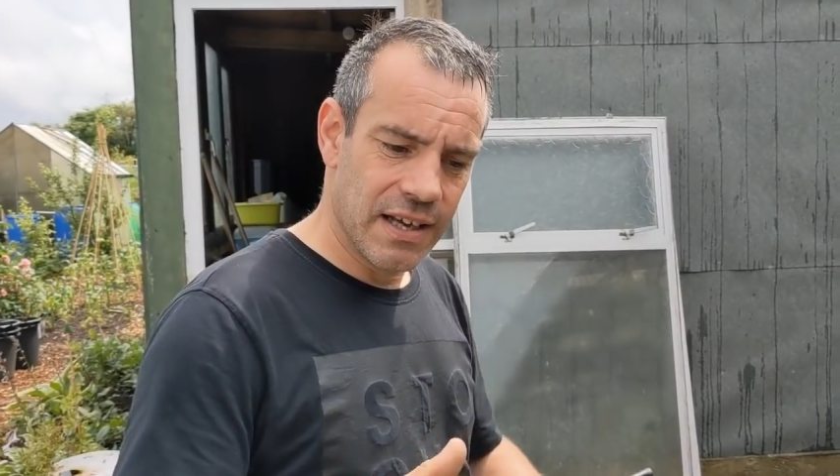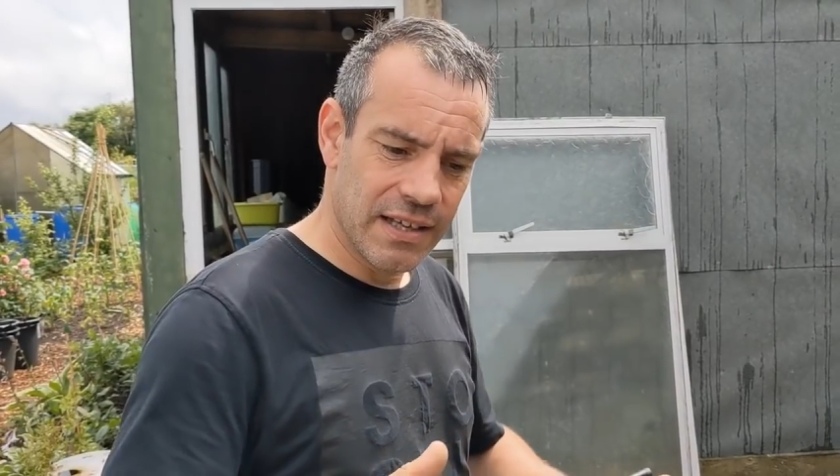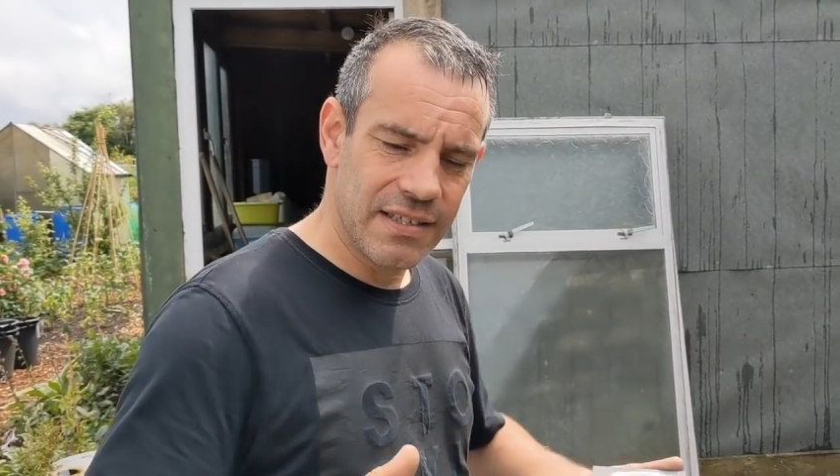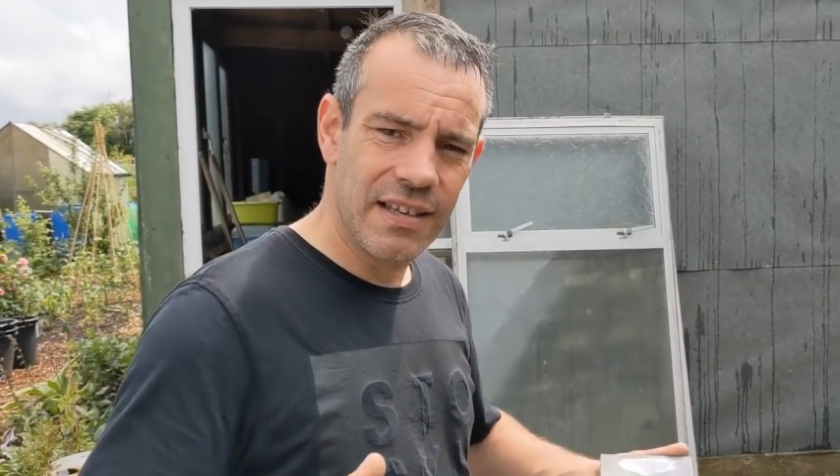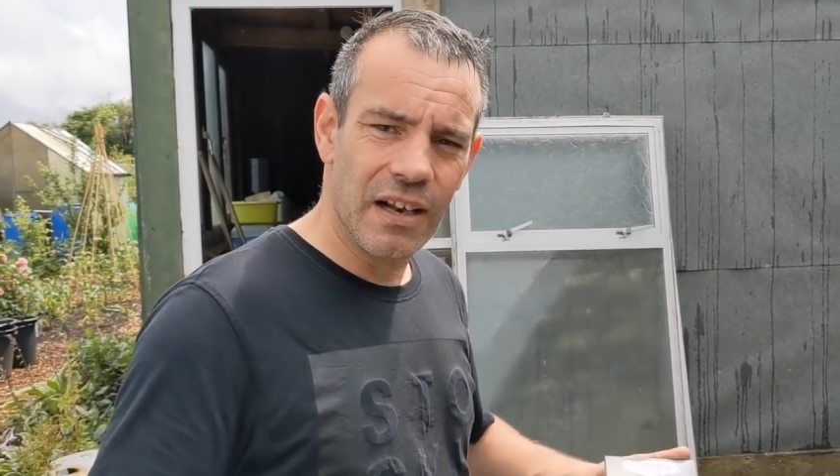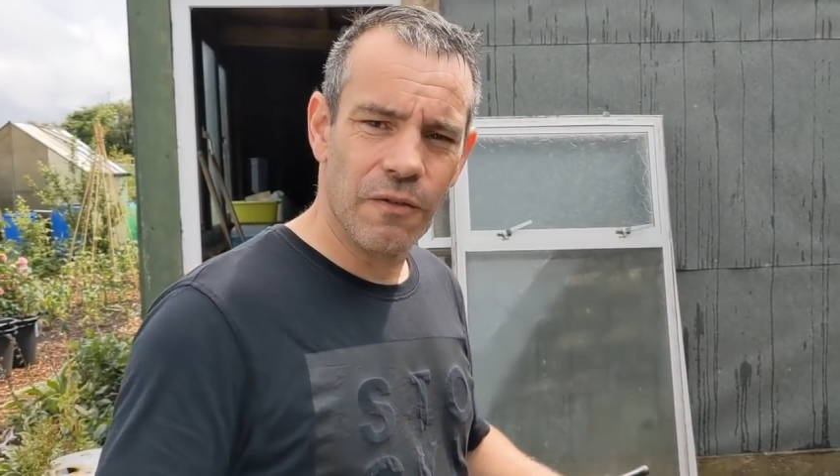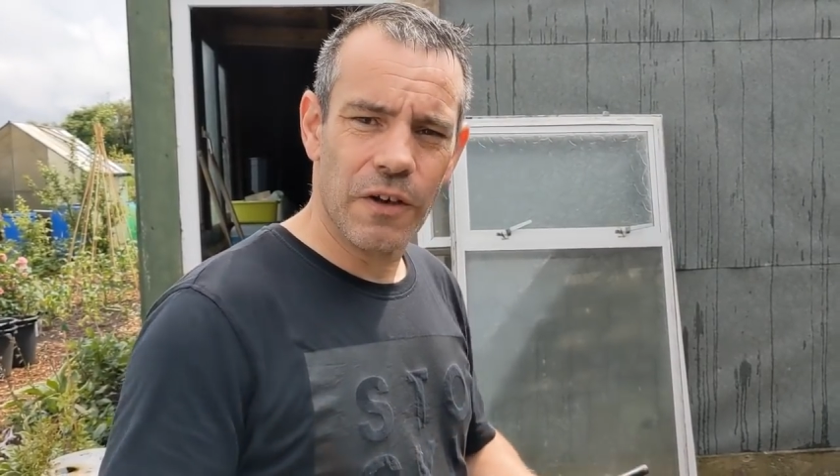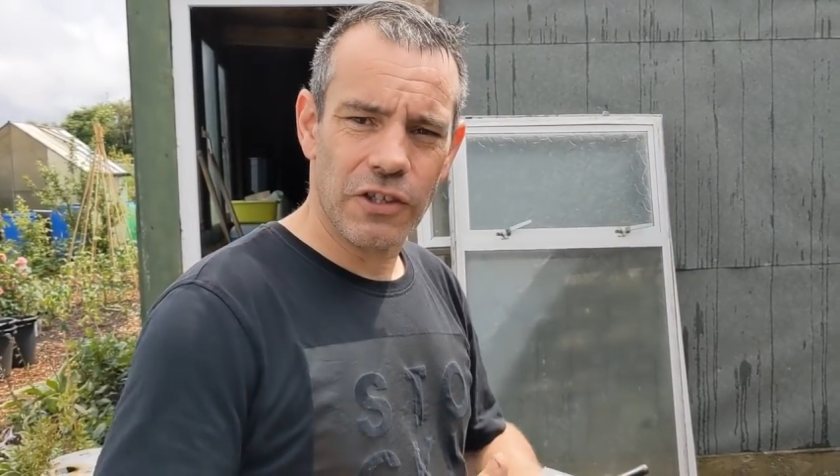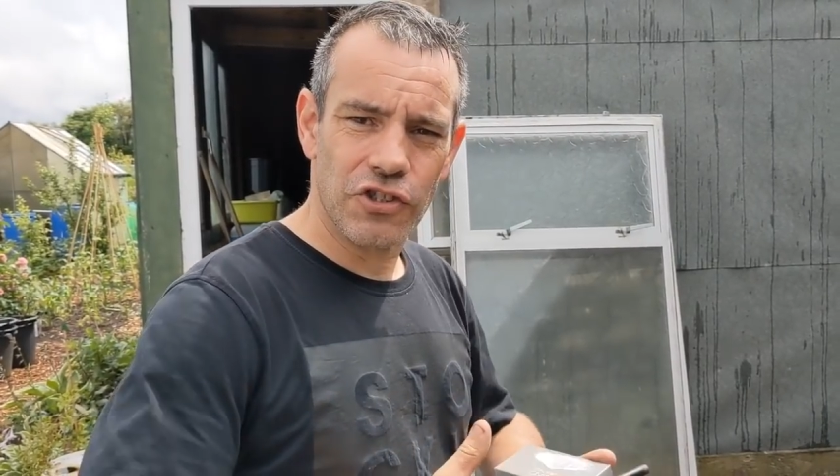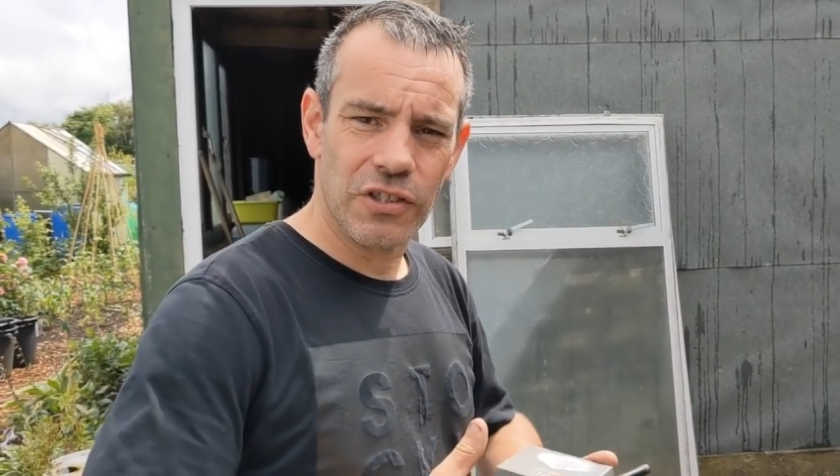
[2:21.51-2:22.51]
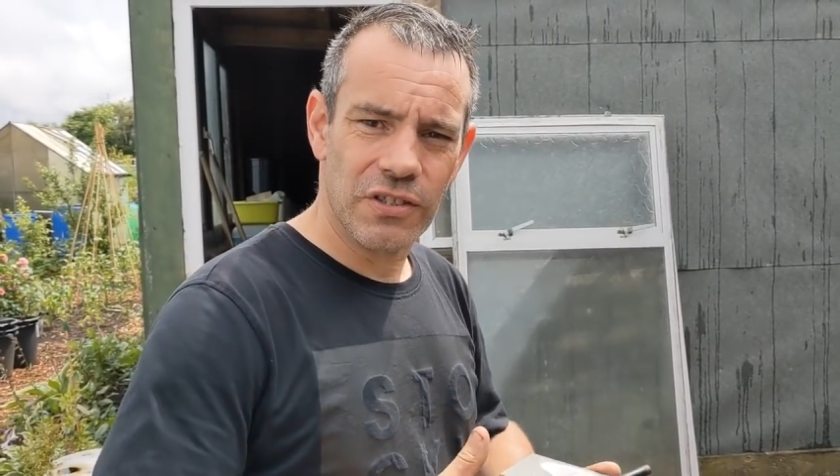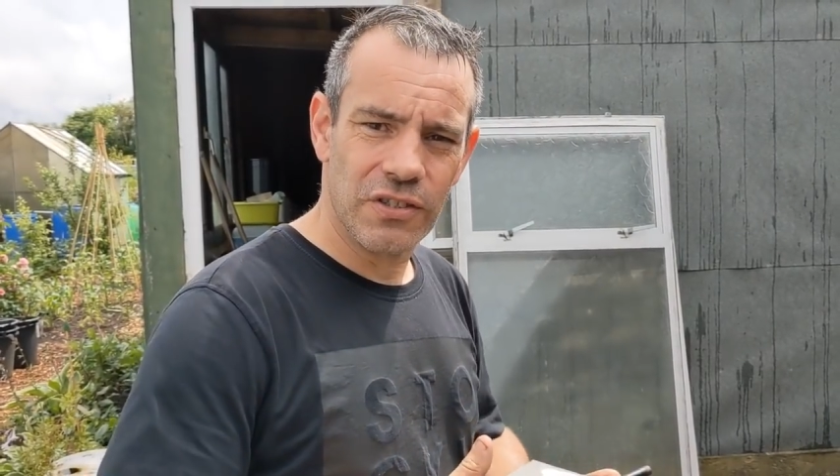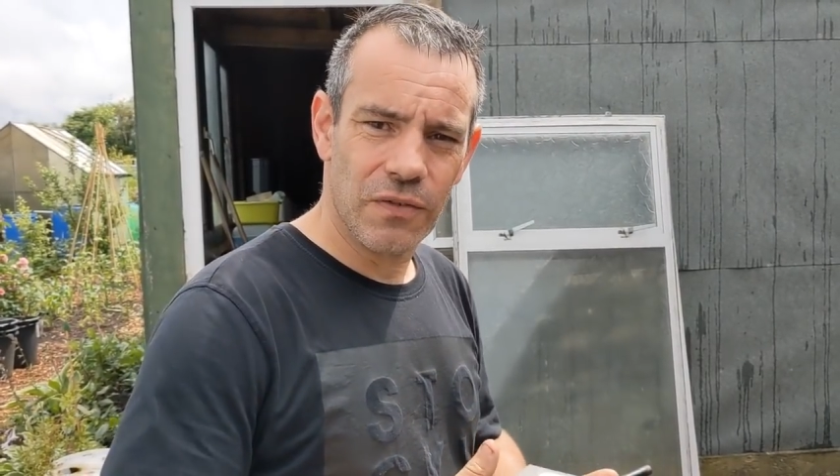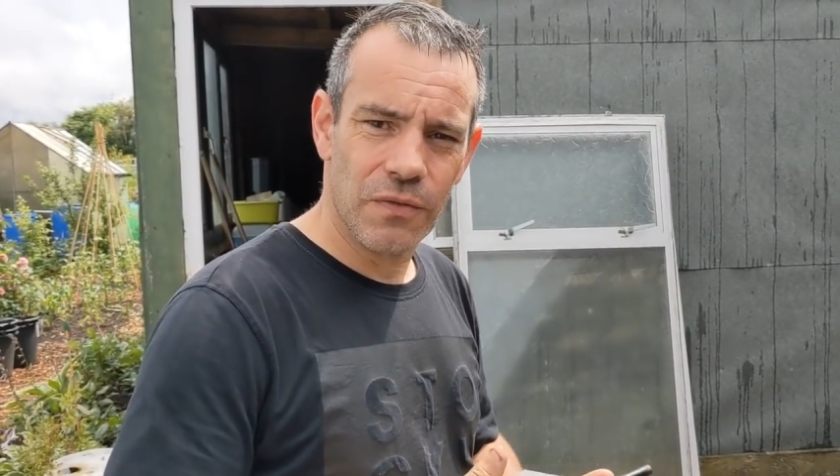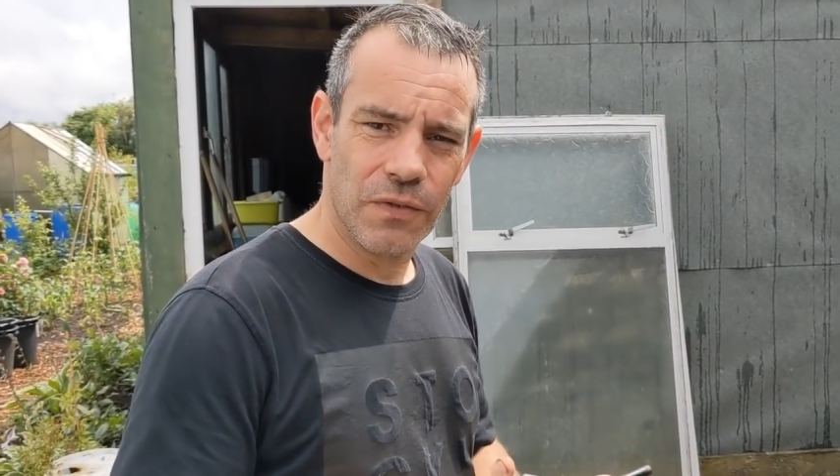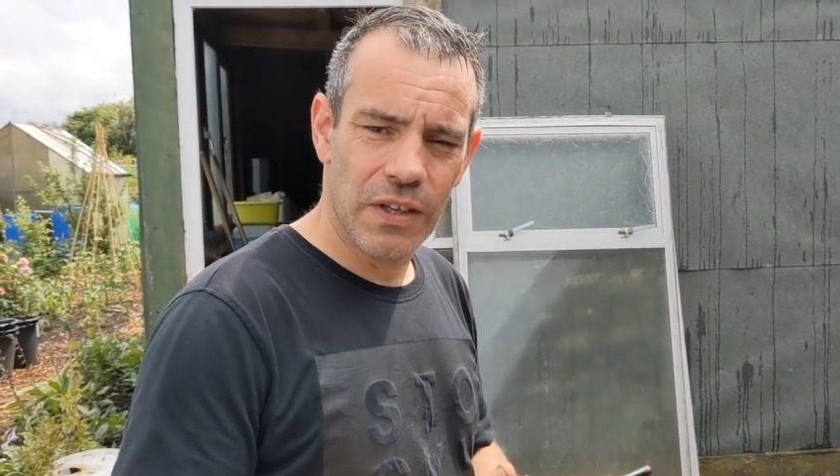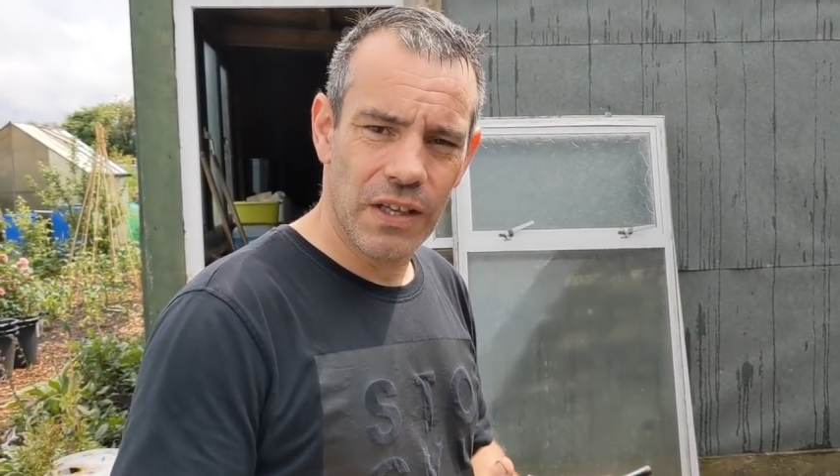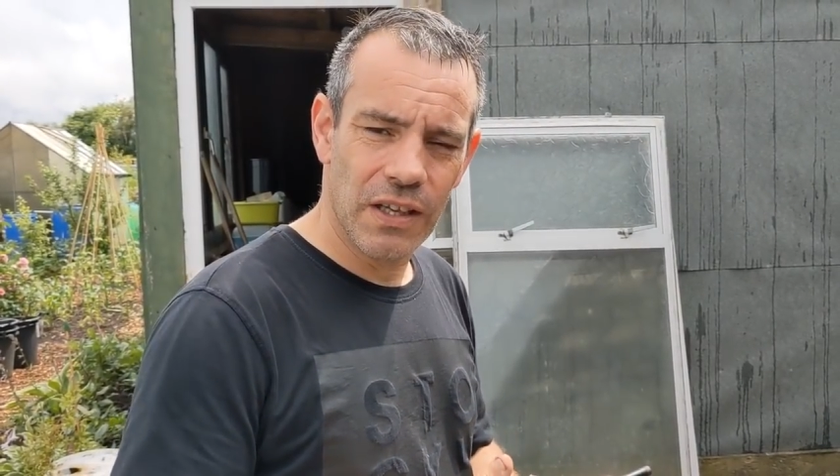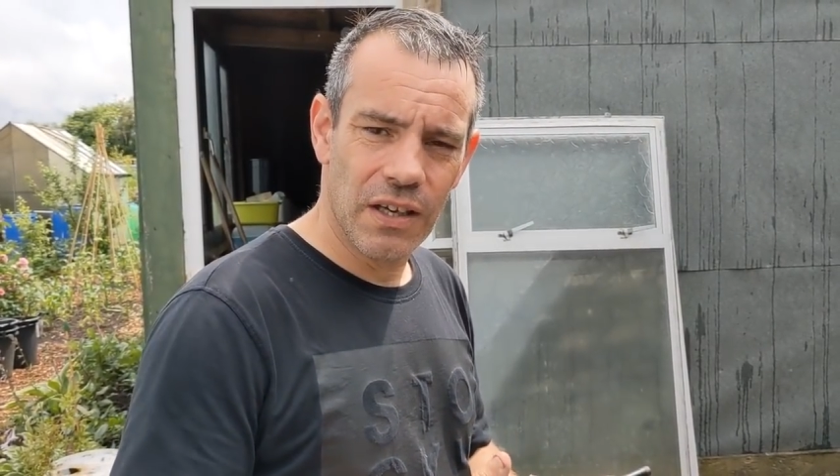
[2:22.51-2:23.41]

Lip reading: cell functions of the